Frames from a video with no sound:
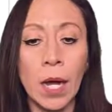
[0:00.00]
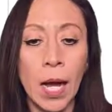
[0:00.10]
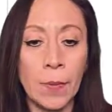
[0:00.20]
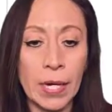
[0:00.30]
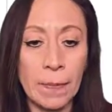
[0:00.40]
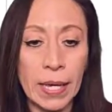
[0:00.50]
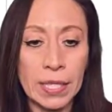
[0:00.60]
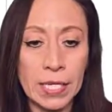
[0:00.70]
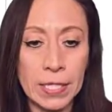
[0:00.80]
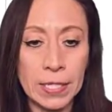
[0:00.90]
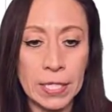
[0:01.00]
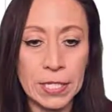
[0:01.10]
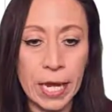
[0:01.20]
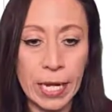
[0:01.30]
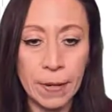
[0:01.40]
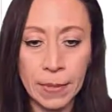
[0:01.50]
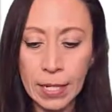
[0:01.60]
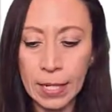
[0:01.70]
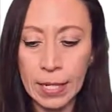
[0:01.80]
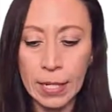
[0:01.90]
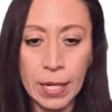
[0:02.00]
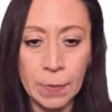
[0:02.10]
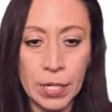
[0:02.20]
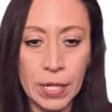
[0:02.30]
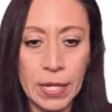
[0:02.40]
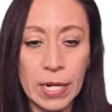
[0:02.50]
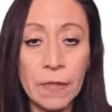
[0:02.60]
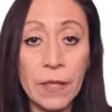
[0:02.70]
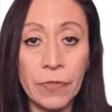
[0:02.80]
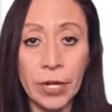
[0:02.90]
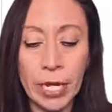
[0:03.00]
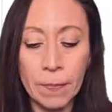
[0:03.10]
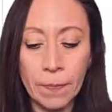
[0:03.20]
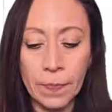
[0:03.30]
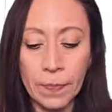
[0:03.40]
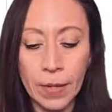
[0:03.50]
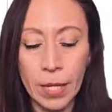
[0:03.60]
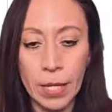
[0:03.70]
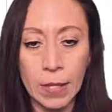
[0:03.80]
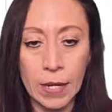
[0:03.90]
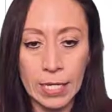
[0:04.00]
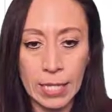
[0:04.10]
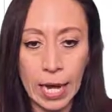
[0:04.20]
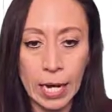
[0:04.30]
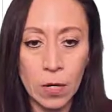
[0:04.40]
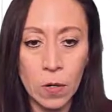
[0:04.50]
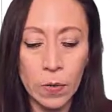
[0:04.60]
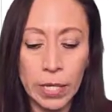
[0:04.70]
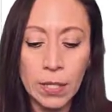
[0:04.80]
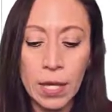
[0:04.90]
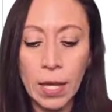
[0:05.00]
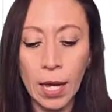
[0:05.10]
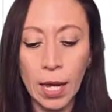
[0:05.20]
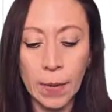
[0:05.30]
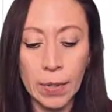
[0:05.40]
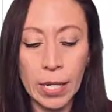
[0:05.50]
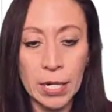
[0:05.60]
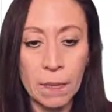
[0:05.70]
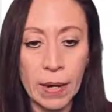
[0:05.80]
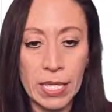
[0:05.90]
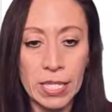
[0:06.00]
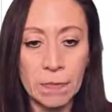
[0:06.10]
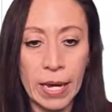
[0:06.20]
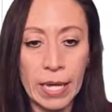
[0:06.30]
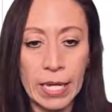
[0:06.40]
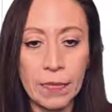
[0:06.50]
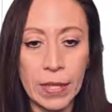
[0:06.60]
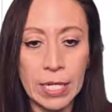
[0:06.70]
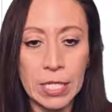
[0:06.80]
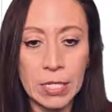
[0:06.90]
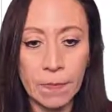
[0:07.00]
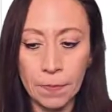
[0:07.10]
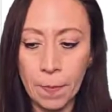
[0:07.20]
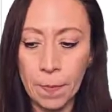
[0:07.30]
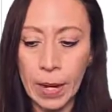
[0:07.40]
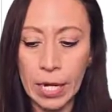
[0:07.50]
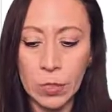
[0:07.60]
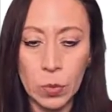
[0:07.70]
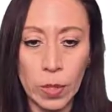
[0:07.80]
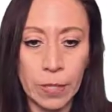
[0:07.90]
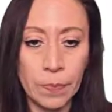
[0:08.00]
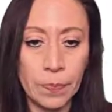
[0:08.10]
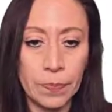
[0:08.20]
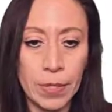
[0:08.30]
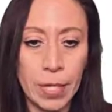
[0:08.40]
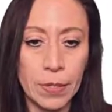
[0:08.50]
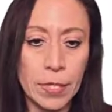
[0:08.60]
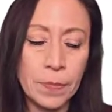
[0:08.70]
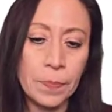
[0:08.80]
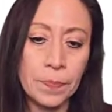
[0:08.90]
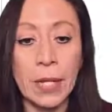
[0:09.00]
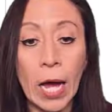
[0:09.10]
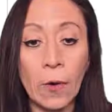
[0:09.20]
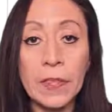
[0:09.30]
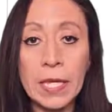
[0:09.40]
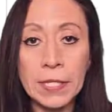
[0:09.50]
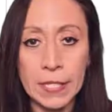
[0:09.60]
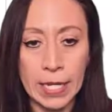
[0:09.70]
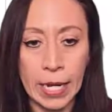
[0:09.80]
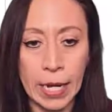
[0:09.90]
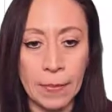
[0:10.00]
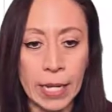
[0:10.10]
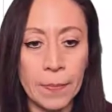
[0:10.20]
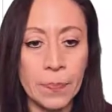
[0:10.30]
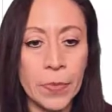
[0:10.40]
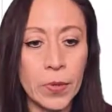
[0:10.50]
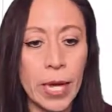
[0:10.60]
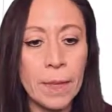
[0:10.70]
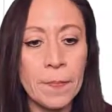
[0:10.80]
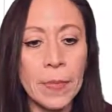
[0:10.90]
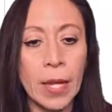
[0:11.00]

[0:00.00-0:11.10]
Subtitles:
I'm gonna make this dynamic. I'm gonna delete the three that is hard-coded, and I'm gonna replace it by index, minus one, enter. Now this is dynamic, okay?